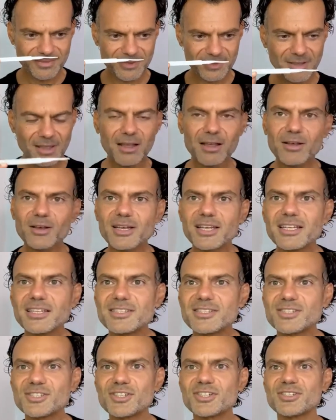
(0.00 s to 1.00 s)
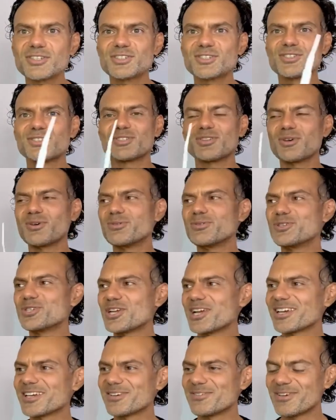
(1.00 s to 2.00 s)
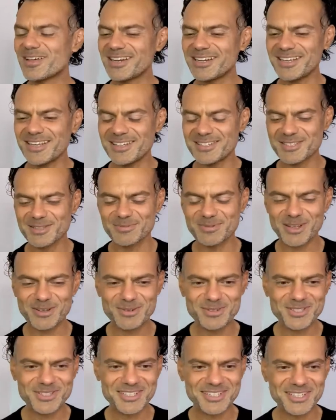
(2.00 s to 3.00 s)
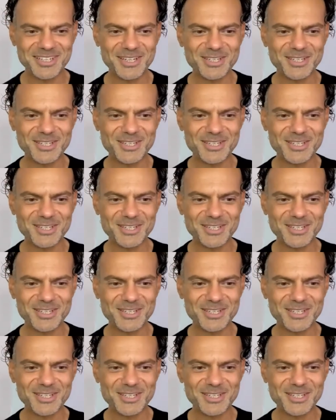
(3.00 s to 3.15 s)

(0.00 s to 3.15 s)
Oh, ah, it's just so Jacques Cavalier somehow, isn't it?